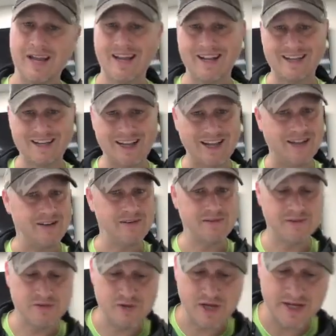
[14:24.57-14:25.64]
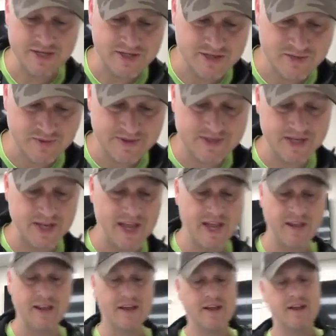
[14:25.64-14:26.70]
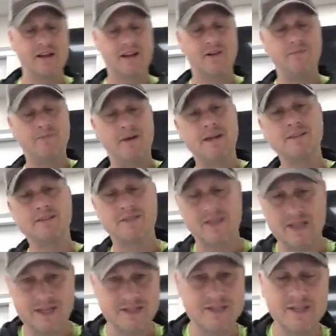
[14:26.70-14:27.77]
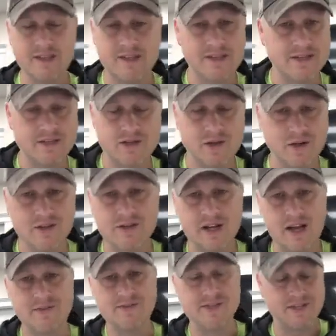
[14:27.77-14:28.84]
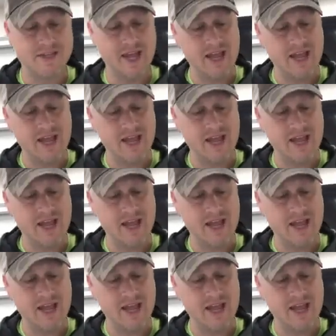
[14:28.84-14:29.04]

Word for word: And, and Jesus, once again, commends these this church at Ephesus.